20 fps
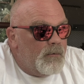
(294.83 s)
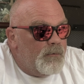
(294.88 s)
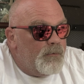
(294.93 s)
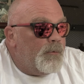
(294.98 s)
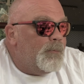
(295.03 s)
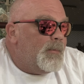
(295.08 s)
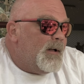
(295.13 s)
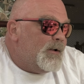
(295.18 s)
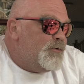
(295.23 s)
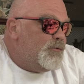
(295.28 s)
The
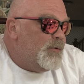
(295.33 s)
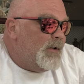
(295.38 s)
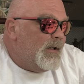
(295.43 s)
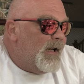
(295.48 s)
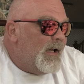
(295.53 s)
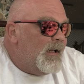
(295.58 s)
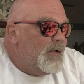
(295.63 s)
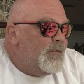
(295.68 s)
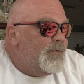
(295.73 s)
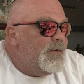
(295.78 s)
battery
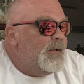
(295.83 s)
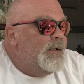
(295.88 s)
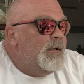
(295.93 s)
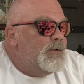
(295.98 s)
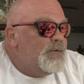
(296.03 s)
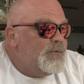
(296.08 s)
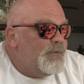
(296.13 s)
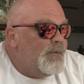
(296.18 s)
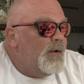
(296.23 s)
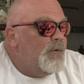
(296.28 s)
life
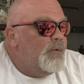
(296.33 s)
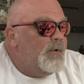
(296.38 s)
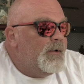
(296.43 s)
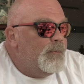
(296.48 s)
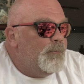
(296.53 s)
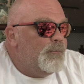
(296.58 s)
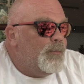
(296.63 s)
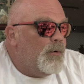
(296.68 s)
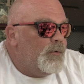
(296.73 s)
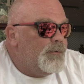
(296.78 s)
is very
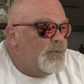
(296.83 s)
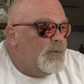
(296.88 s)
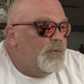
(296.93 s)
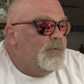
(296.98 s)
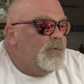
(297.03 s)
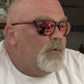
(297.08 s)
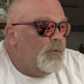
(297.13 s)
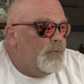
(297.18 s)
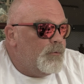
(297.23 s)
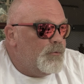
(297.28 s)
important
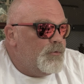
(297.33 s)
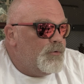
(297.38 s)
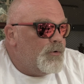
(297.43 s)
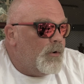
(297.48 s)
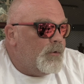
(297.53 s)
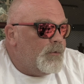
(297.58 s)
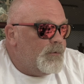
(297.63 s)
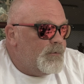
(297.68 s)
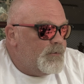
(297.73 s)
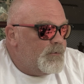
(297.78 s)
for your
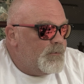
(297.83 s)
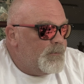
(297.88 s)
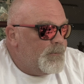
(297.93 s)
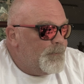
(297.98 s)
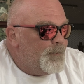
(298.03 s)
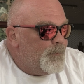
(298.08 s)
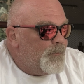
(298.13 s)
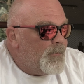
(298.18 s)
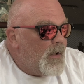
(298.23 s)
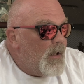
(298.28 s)
choice.
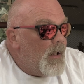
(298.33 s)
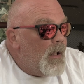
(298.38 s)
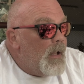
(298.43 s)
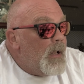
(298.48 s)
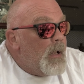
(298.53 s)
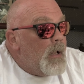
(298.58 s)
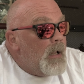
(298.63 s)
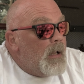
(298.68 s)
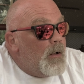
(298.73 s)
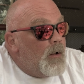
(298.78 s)

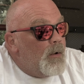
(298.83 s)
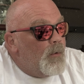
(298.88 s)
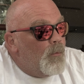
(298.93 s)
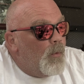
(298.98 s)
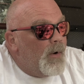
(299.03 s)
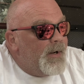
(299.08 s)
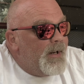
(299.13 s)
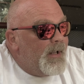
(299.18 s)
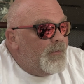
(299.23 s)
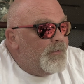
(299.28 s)

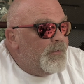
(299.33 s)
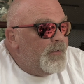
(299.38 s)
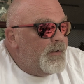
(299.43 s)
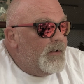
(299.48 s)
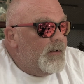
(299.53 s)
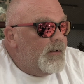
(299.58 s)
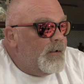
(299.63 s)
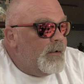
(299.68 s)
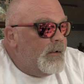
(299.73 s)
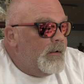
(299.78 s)
What I
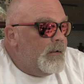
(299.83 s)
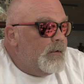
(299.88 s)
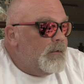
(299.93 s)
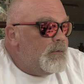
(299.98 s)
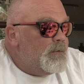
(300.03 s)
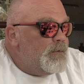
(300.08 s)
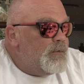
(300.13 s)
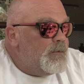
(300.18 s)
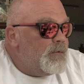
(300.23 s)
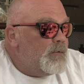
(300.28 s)
think
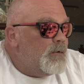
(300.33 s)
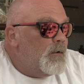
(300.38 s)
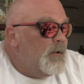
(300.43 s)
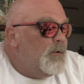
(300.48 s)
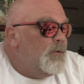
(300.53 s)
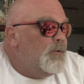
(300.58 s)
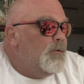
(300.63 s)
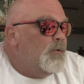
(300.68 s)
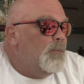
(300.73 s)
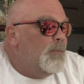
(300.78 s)
is
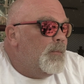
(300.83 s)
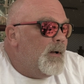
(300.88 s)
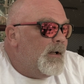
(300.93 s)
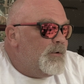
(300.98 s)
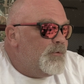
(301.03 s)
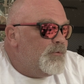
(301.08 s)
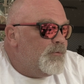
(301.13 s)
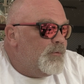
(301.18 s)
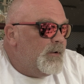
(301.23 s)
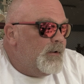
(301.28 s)
your
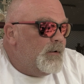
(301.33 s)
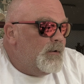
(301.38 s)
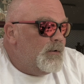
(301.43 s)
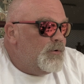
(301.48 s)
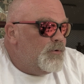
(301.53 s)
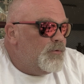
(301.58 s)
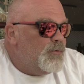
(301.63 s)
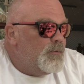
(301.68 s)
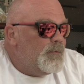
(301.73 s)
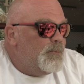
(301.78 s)
battery
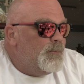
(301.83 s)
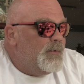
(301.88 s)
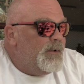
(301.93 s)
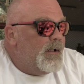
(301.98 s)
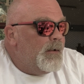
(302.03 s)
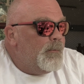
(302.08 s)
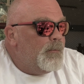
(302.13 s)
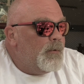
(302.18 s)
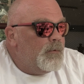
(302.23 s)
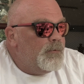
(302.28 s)
should be
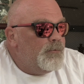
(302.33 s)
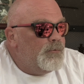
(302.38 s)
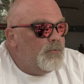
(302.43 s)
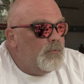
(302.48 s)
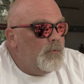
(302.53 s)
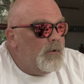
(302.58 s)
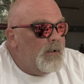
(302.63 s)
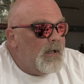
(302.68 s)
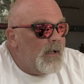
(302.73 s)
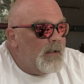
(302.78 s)
able to
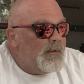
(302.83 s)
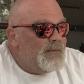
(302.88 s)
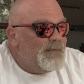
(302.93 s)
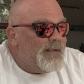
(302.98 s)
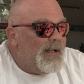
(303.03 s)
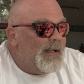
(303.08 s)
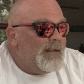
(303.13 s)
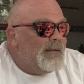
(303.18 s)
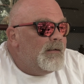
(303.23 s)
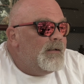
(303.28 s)

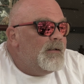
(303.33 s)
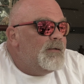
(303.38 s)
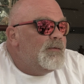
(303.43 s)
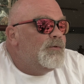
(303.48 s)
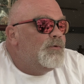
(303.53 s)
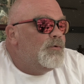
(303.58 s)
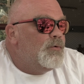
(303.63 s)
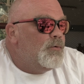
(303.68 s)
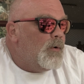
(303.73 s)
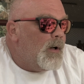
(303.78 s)
last at least 2